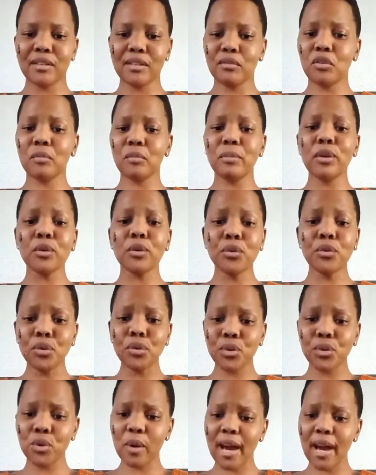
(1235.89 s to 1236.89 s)
If you've been
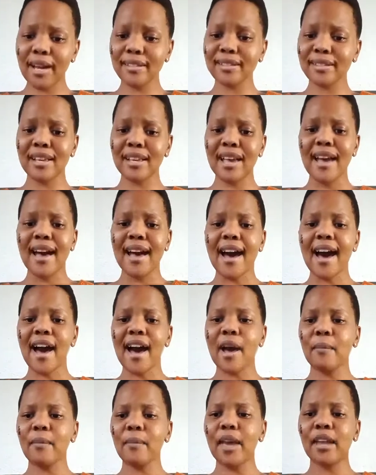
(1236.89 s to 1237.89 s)
rude to us,
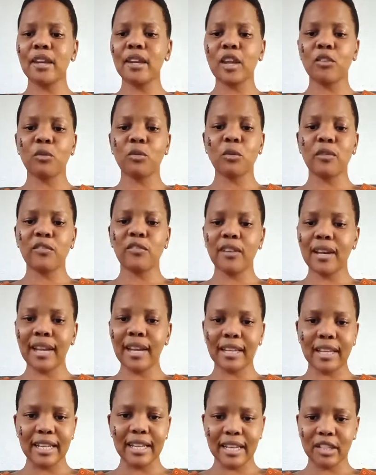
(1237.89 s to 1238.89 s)
and if we feel
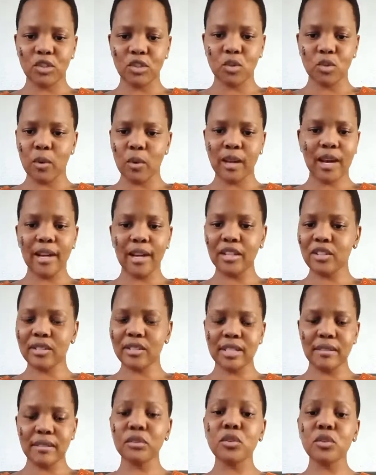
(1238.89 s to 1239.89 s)
like that we can't
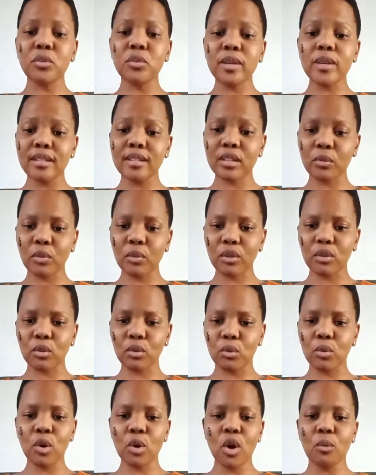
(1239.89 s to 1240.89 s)
just even reason with
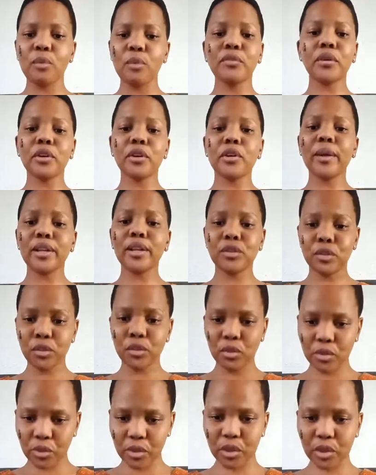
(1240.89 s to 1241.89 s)
you, we've got a right not
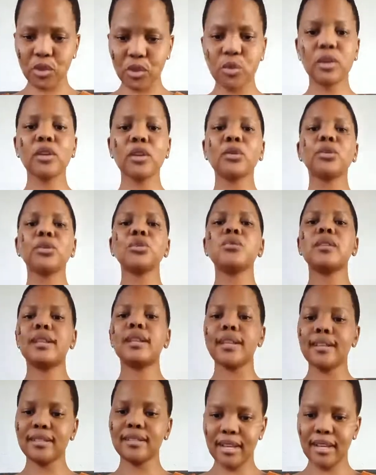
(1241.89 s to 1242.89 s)
to treat you. You can go to the
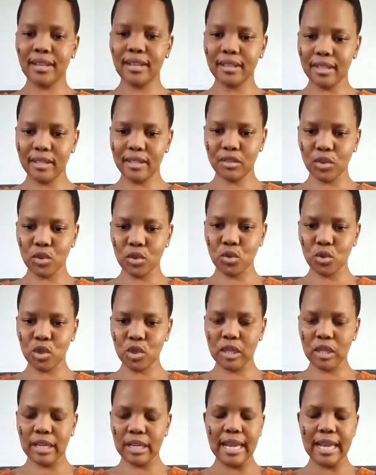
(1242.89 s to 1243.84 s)
next health institution.